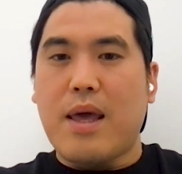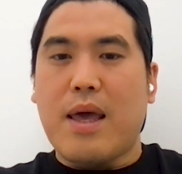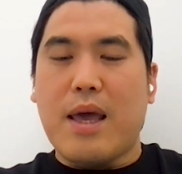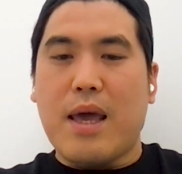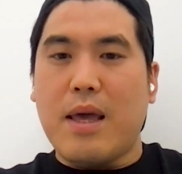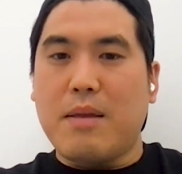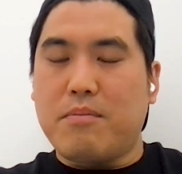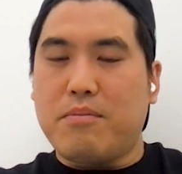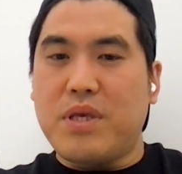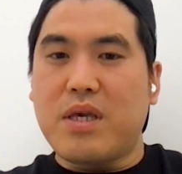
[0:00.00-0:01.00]

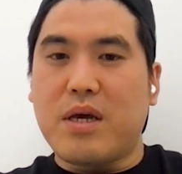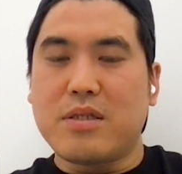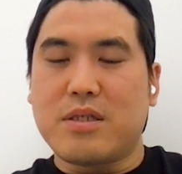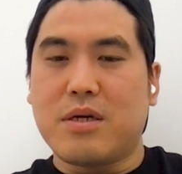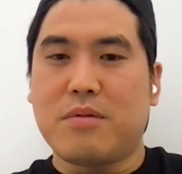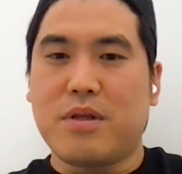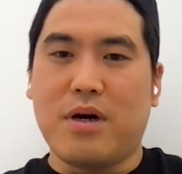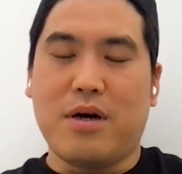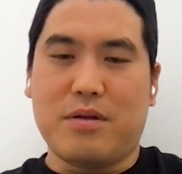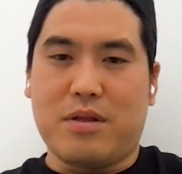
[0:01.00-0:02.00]
and because of
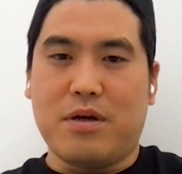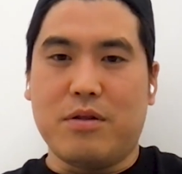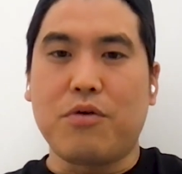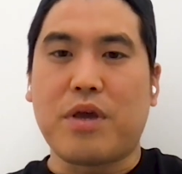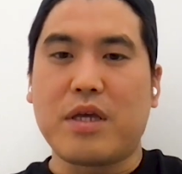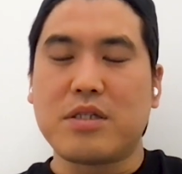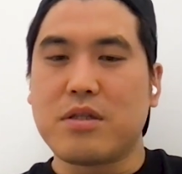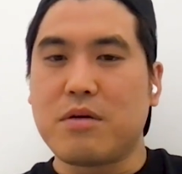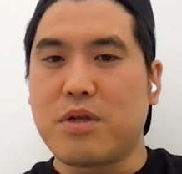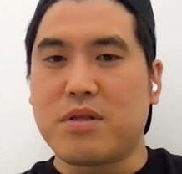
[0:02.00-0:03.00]
the the location
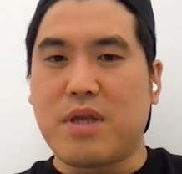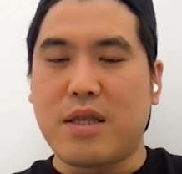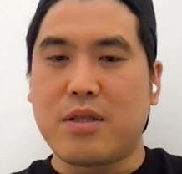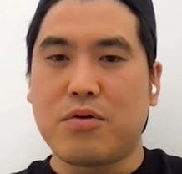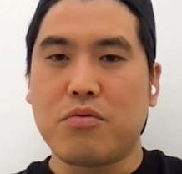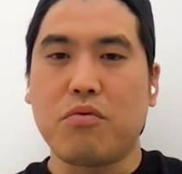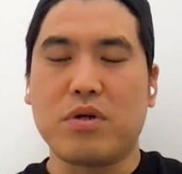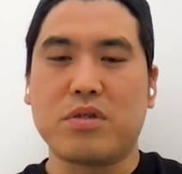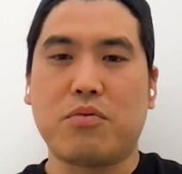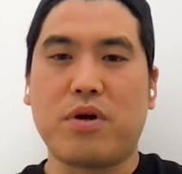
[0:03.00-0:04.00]
of the tattoo
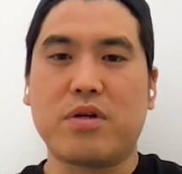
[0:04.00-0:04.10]
was where